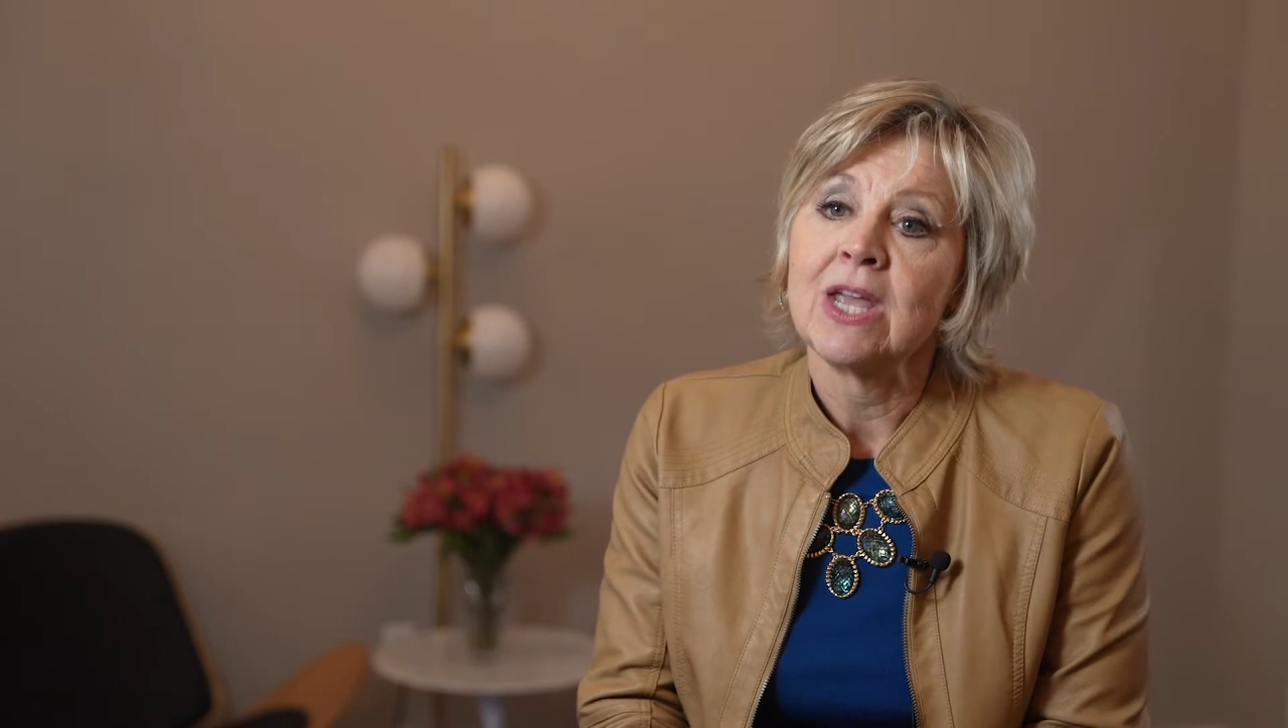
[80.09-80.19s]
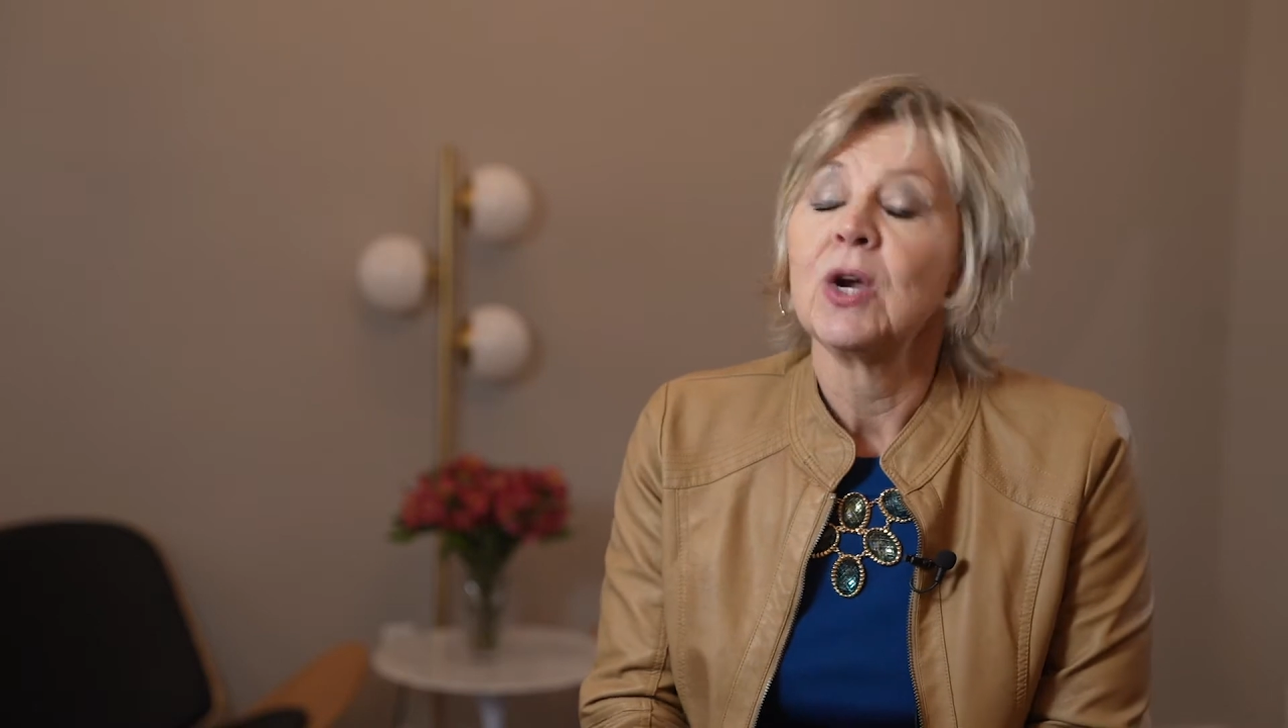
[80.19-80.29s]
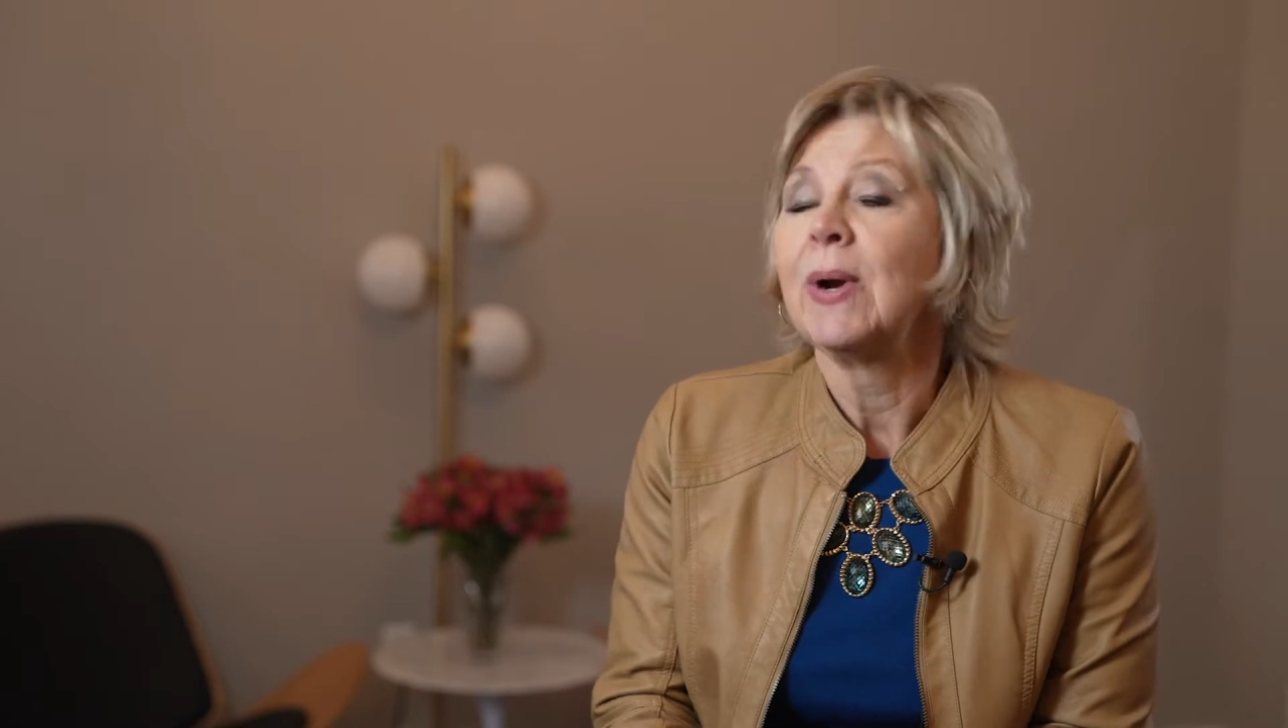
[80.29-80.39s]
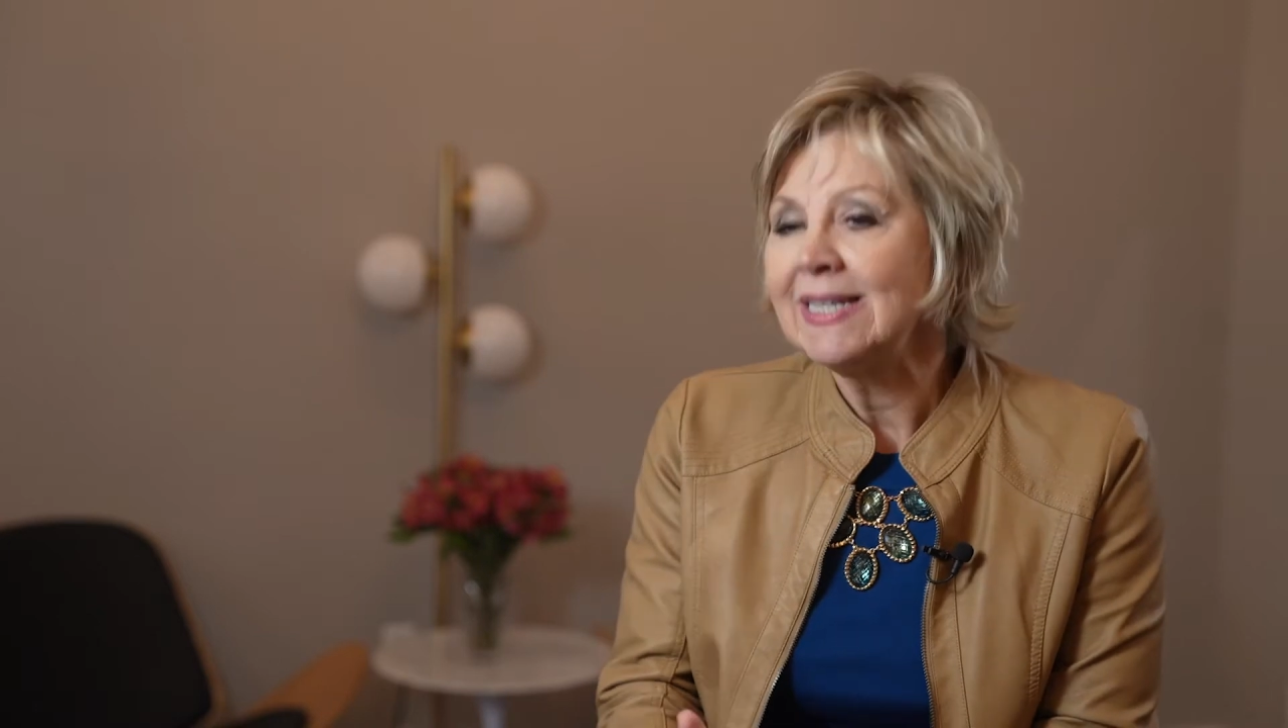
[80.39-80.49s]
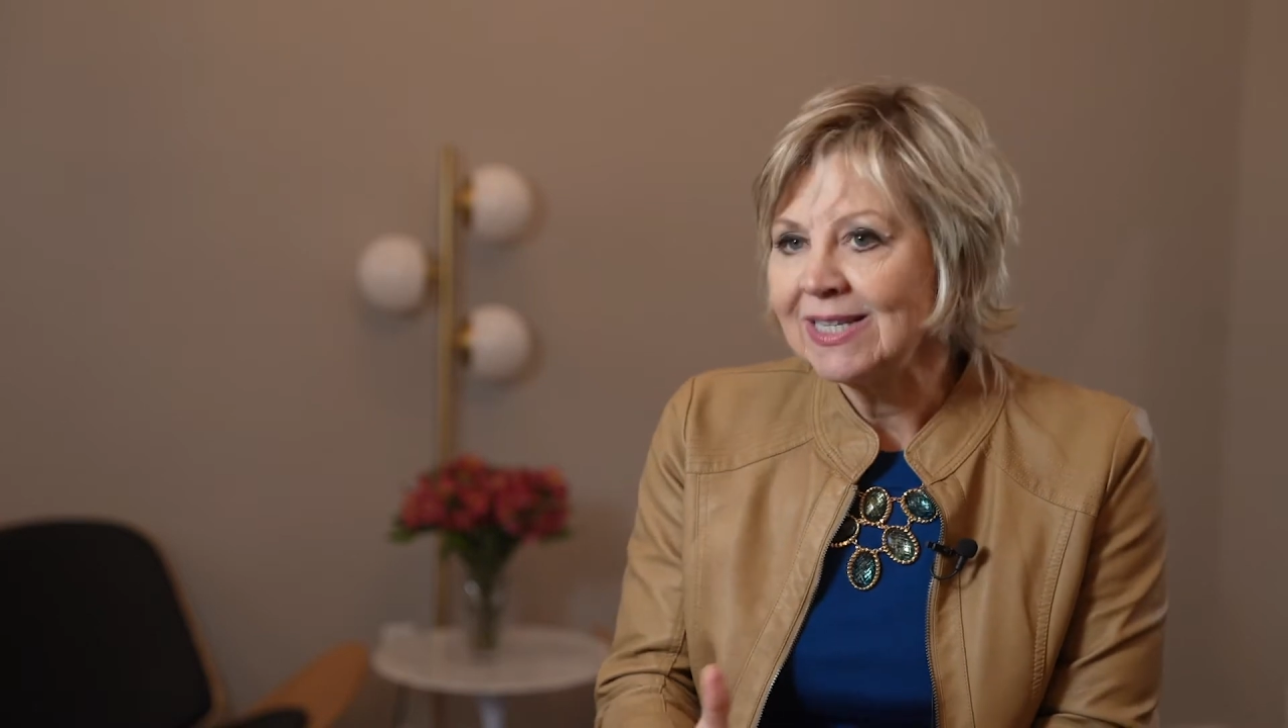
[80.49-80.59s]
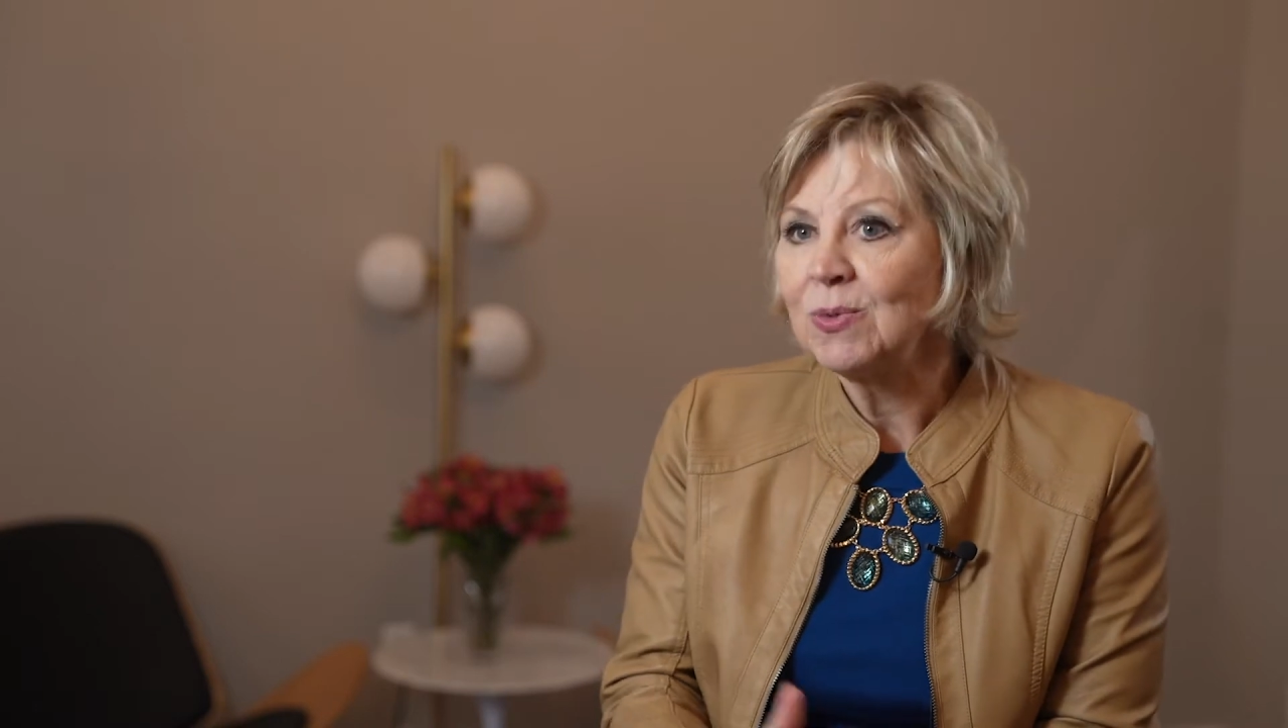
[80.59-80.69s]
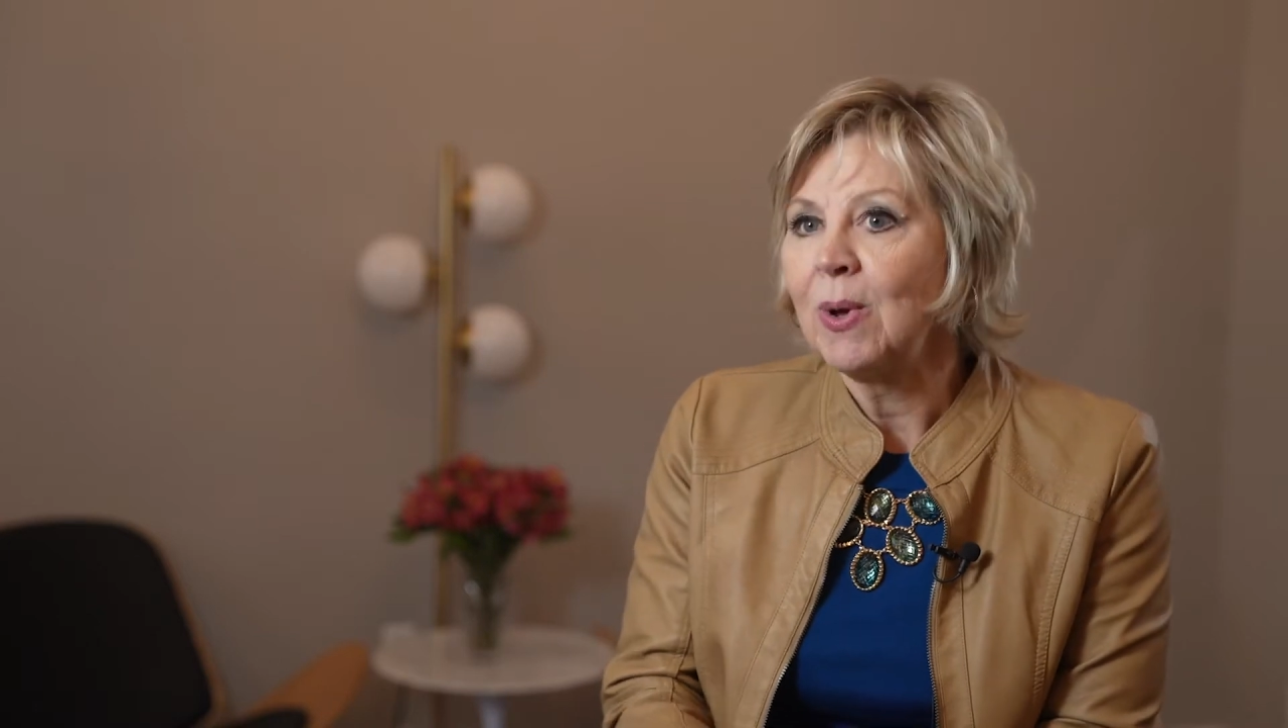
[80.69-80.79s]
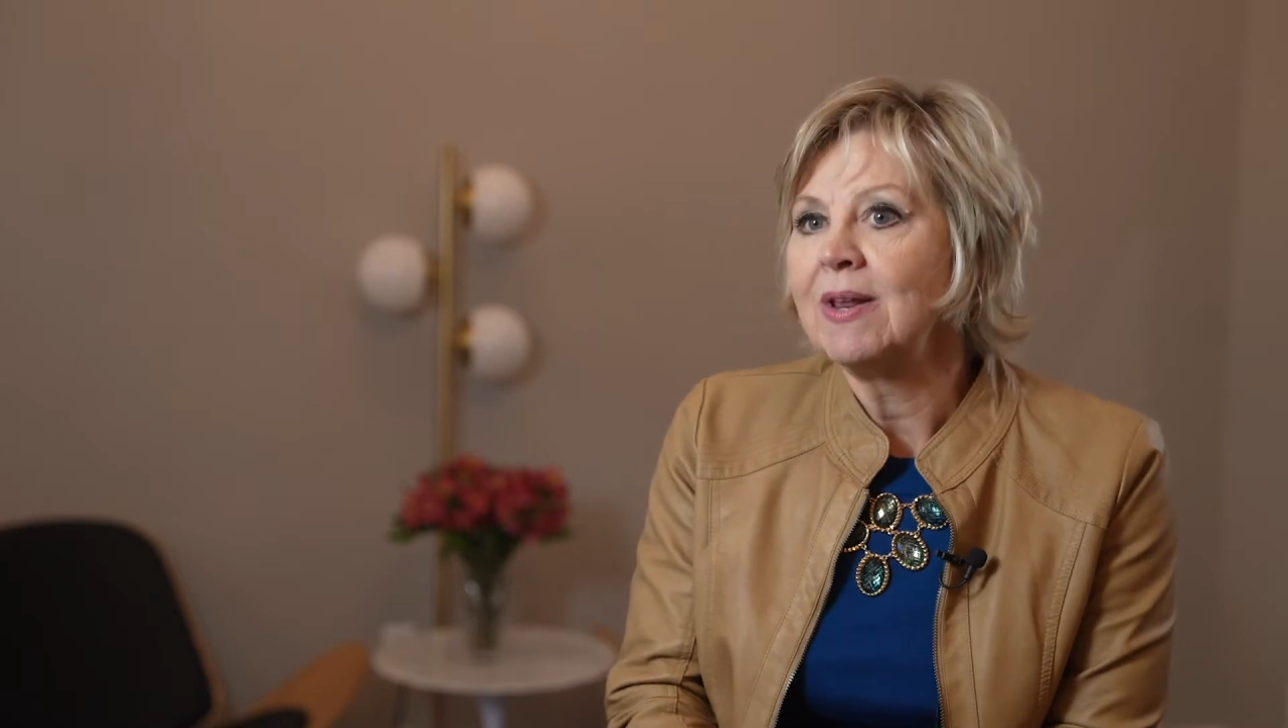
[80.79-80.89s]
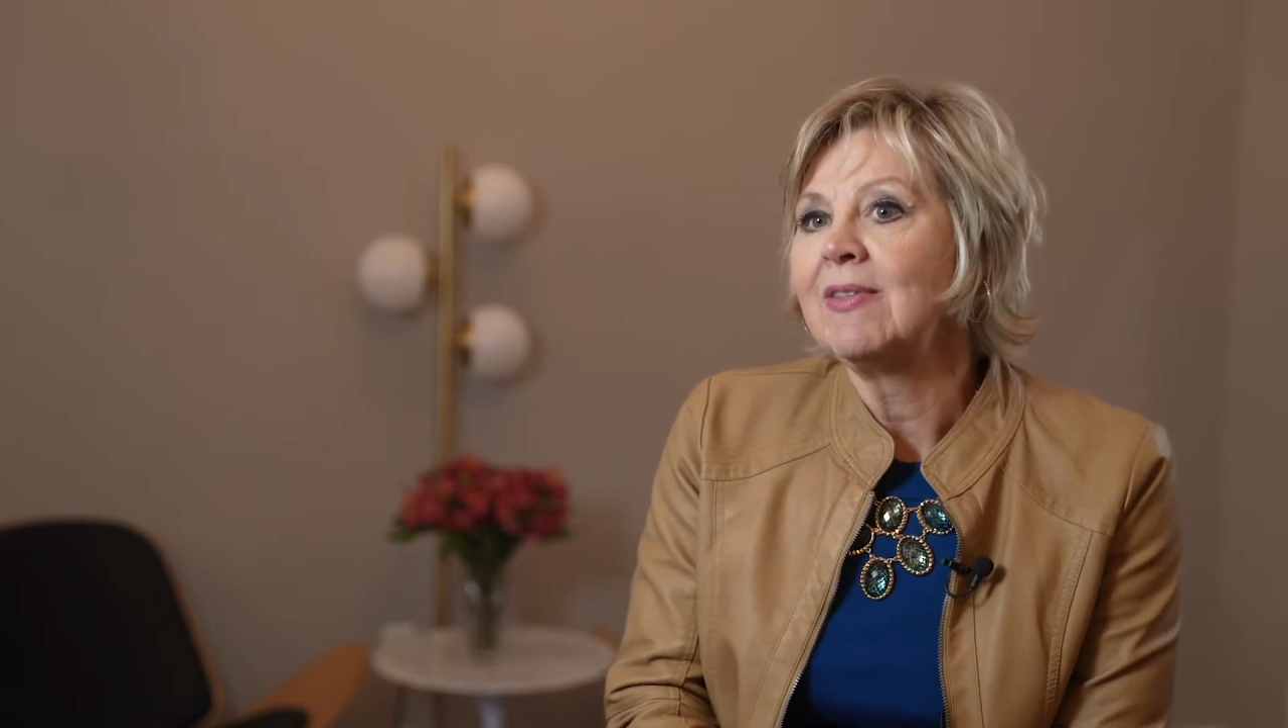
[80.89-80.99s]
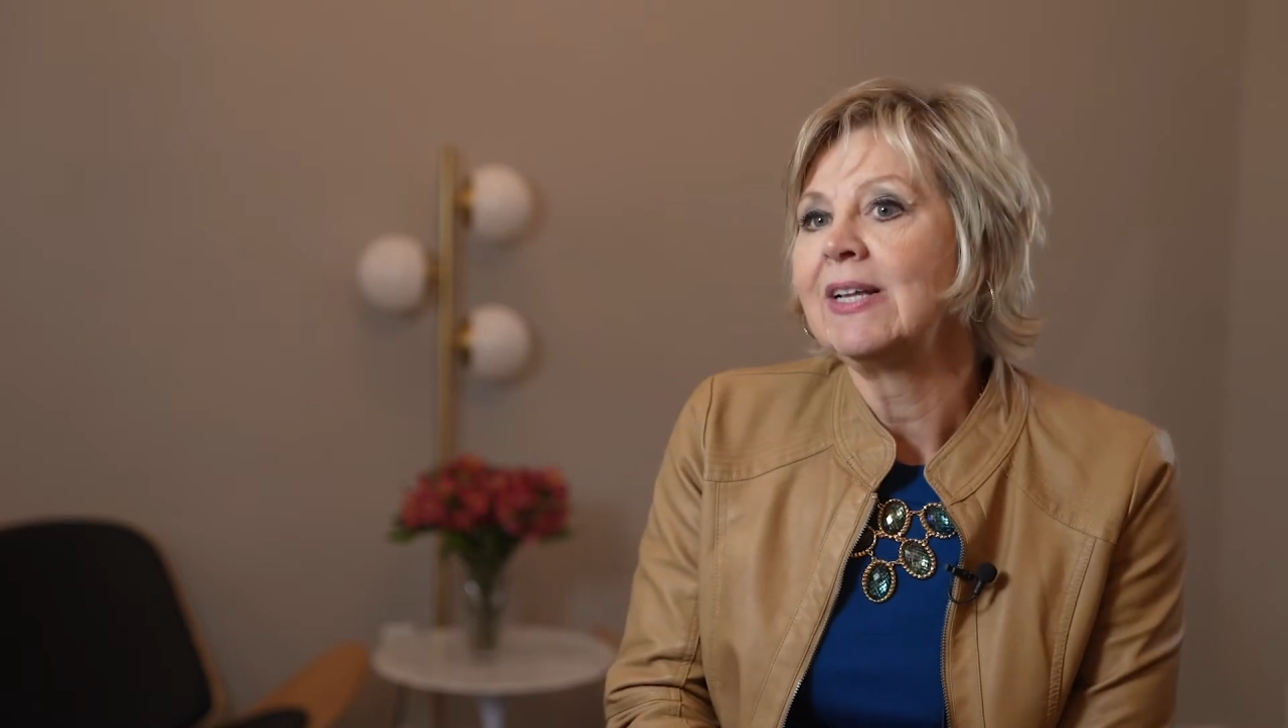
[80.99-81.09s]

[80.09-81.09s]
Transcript: Grace is one of the